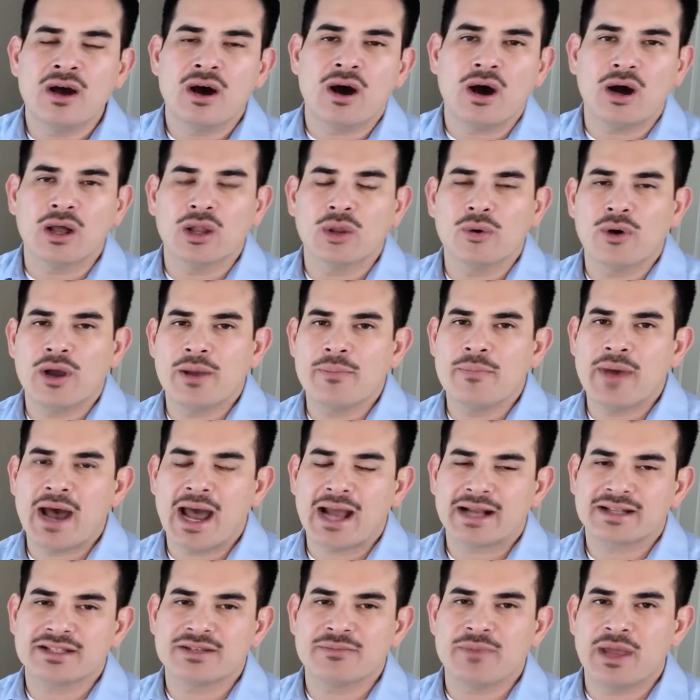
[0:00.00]
all the way
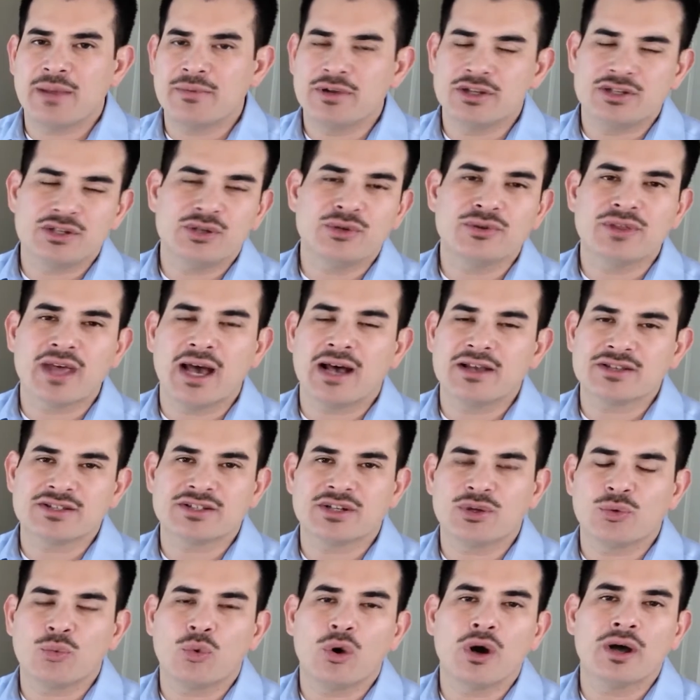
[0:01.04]
back to maybe
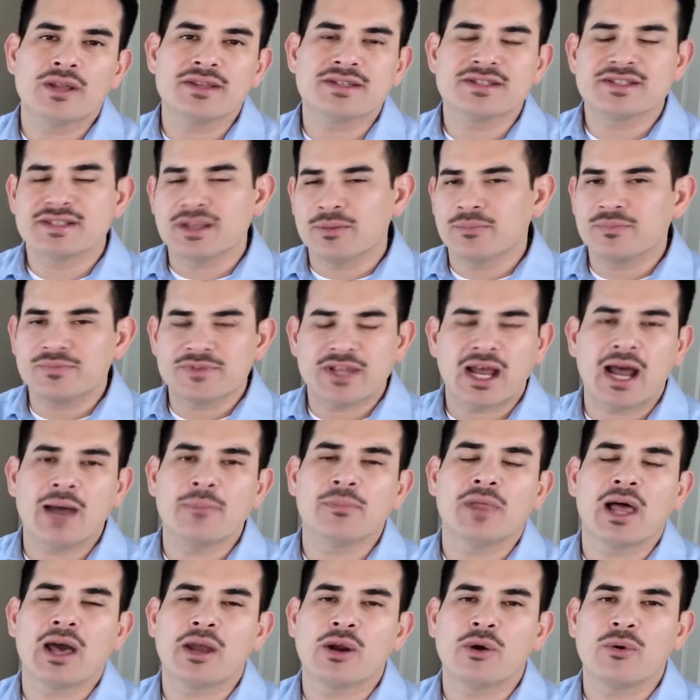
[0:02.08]
2001, some
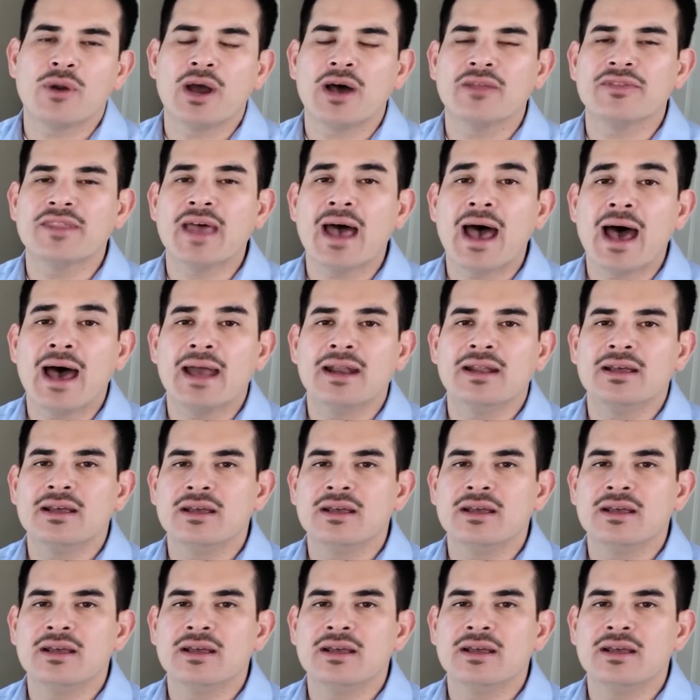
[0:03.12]
timeline around that.